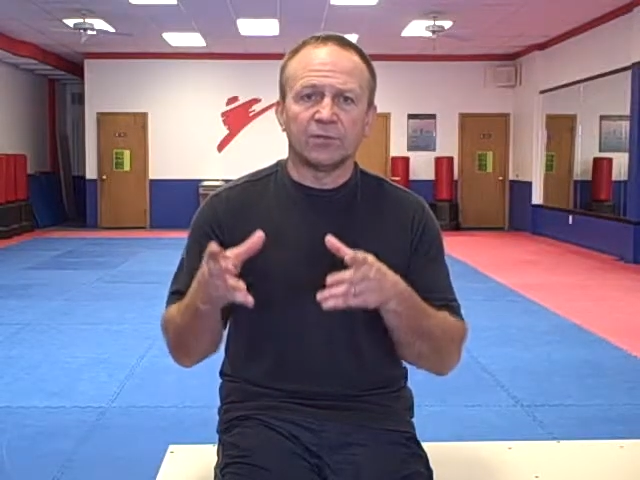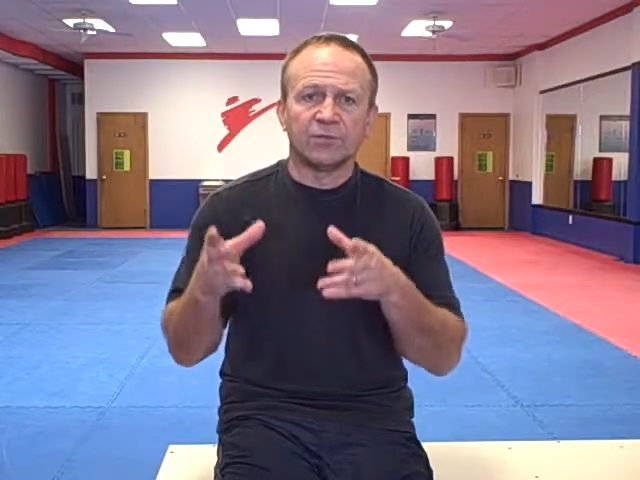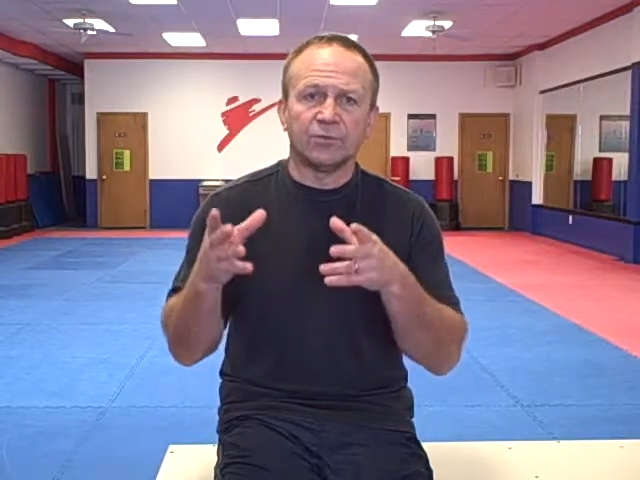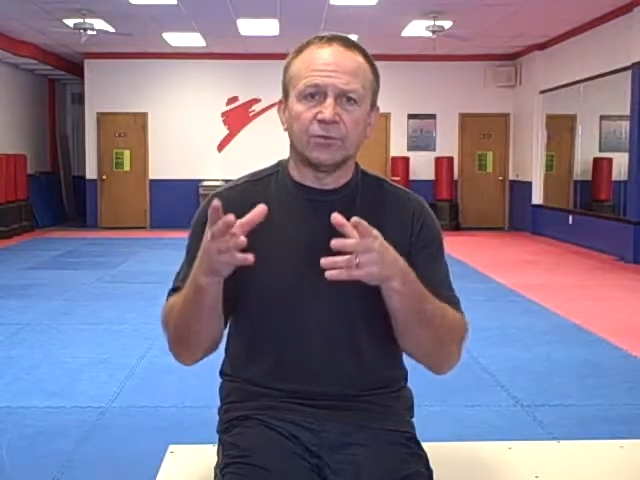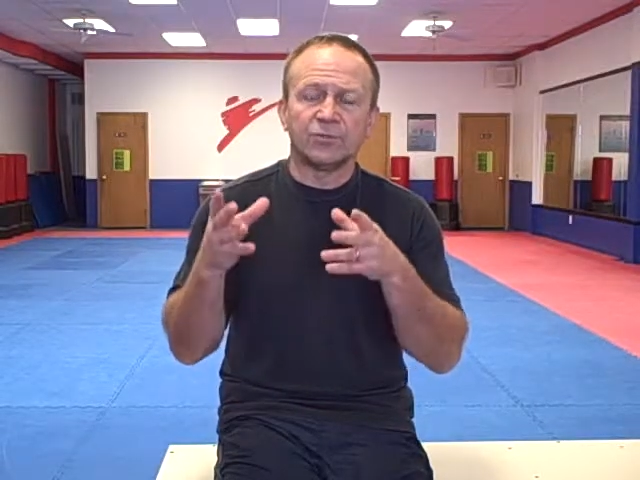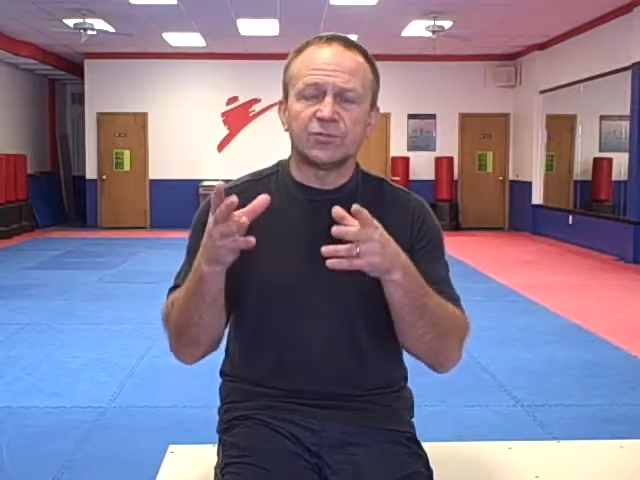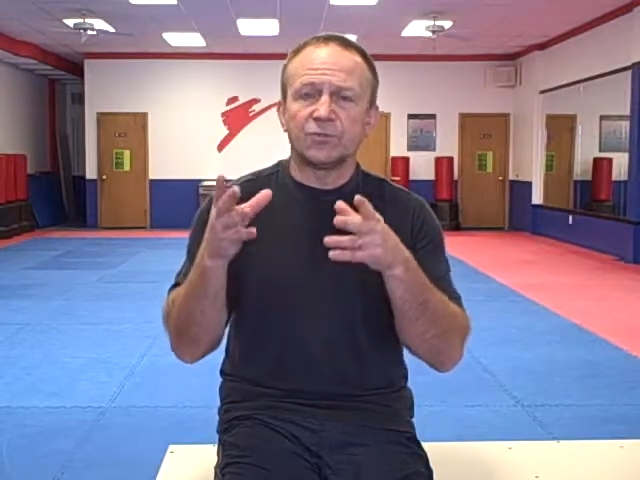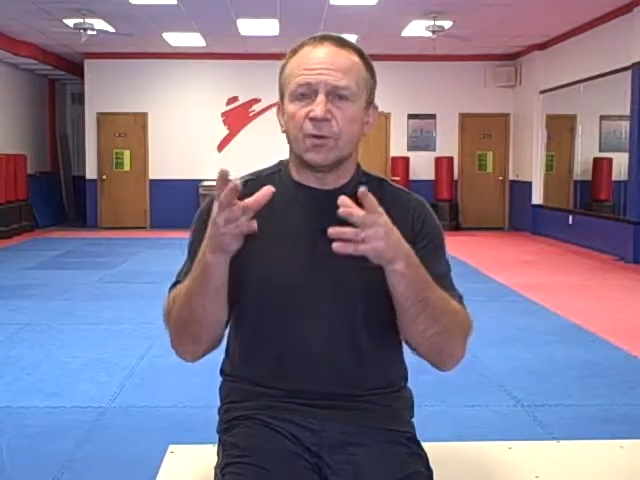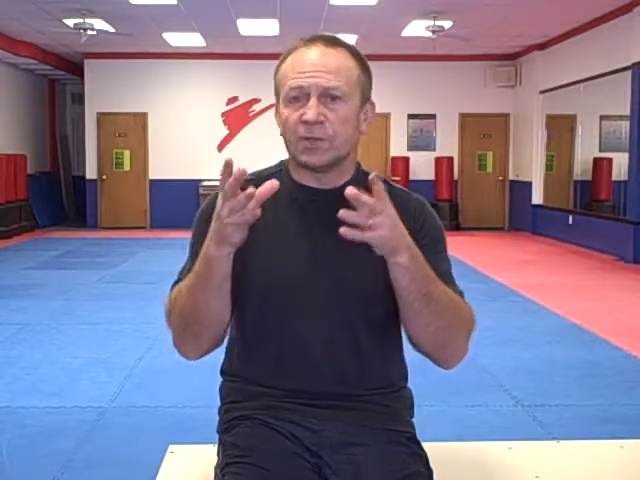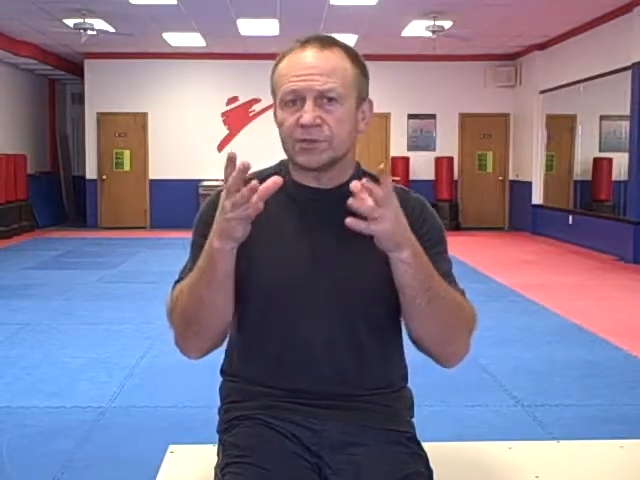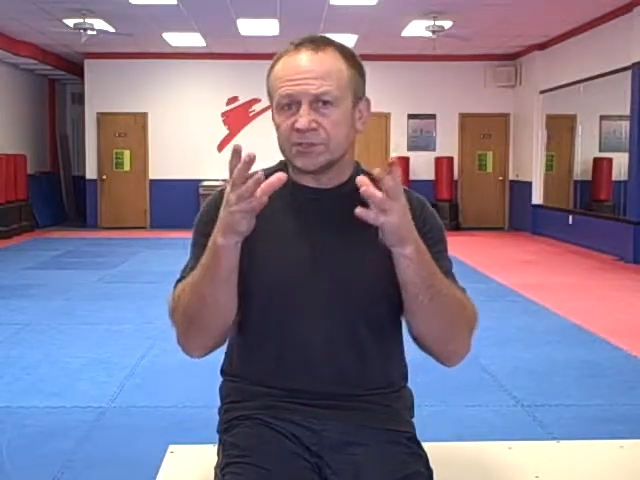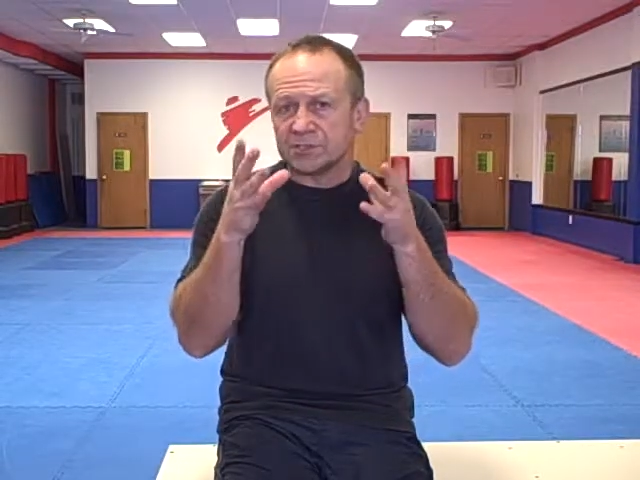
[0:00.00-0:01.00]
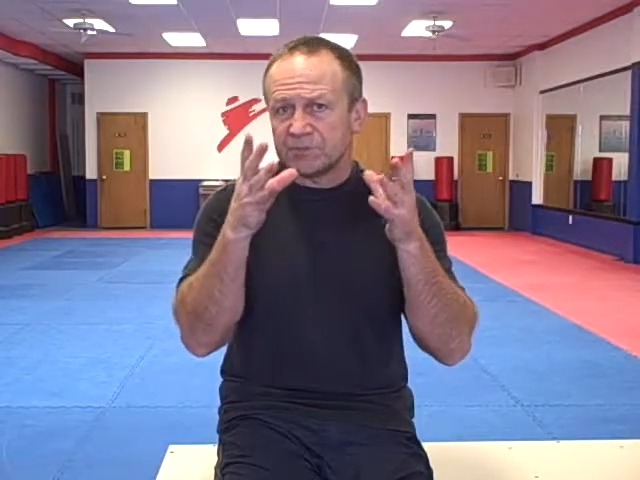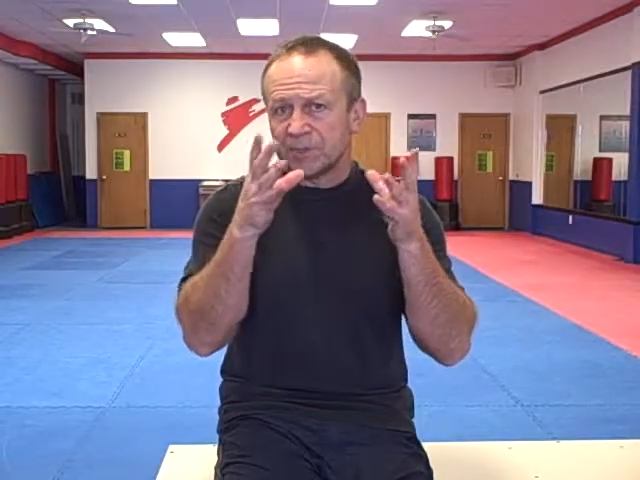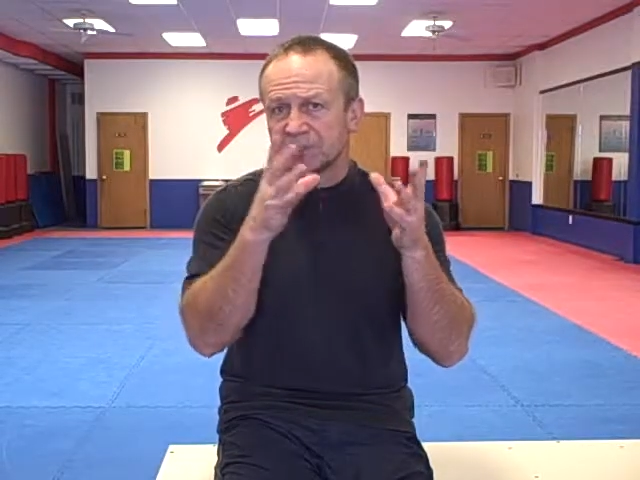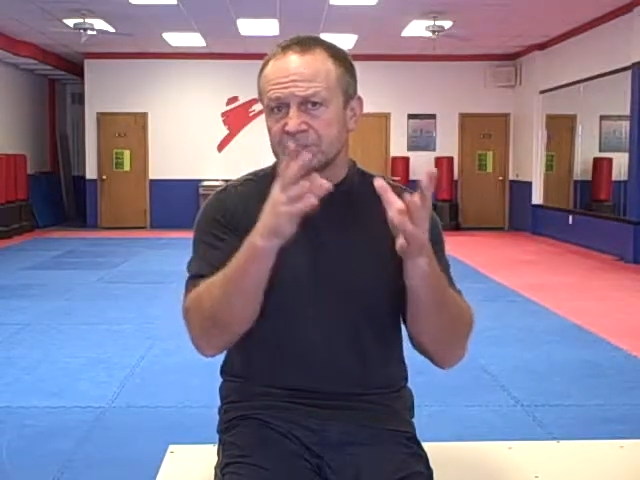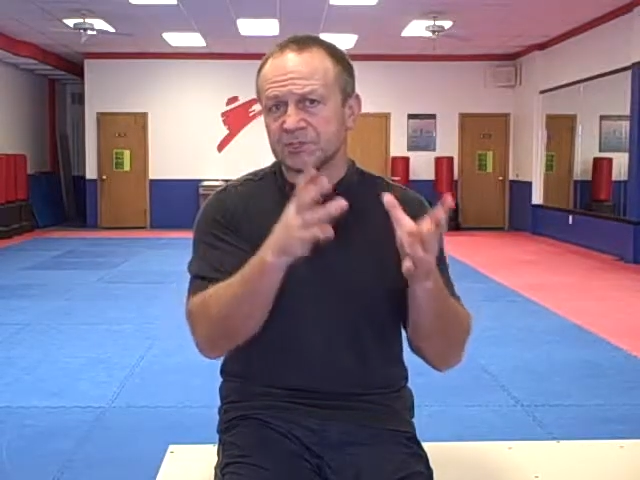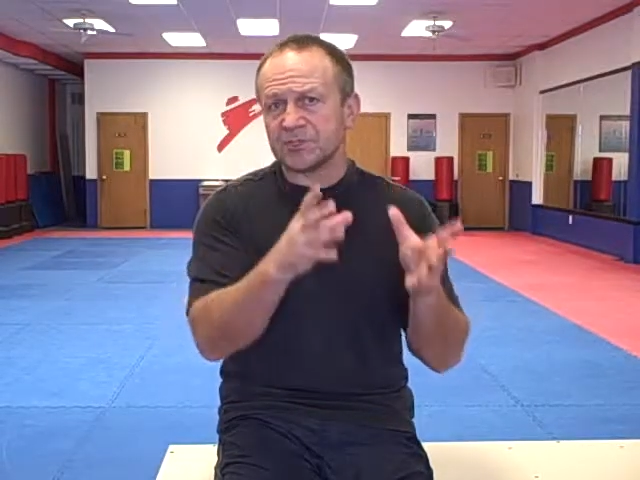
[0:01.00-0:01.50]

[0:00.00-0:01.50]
to also spend some